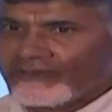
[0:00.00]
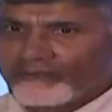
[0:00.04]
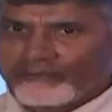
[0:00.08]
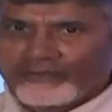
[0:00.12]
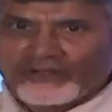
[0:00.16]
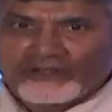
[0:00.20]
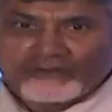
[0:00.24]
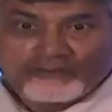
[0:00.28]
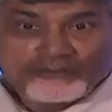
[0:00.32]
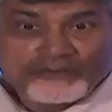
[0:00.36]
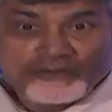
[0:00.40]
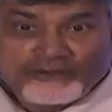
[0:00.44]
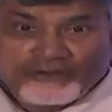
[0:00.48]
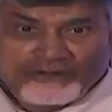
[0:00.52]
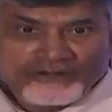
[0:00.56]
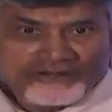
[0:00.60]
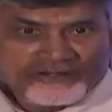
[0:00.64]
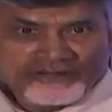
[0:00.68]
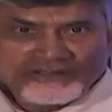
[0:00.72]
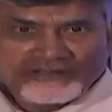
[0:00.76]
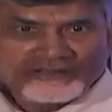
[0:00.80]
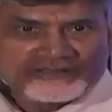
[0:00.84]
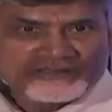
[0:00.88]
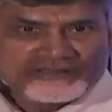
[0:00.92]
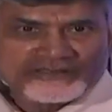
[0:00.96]
But
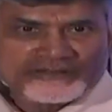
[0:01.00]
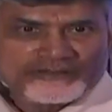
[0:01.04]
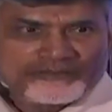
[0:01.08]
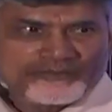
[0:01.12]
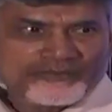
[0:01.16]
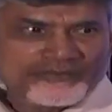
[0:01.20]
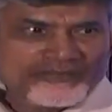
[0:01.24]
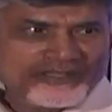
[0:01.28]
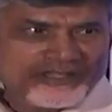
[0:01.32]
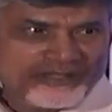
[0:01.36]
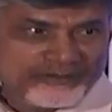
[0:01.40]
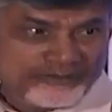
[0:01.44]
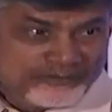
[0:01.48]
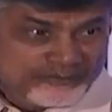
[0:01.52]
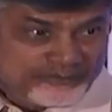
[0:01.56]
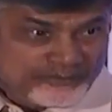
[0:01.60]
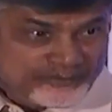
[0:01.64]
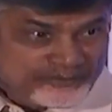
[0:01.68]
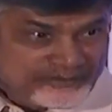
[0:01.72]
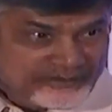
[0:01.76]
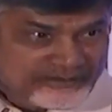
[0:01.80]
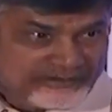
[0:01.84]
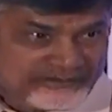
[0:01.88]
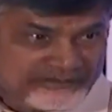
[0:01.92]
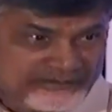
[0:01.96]
politics, I do
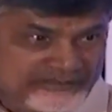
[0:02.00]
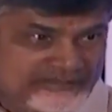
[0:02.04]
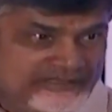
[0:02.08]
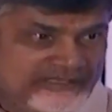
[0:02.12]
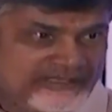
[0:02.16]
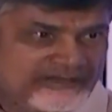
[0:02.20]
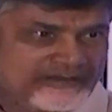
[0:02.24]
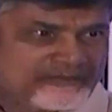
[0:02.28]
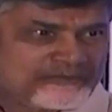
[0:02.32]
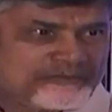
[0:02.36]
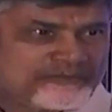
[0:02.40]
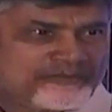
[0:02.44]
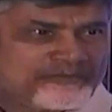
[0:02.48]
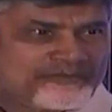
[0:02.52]
not talk here.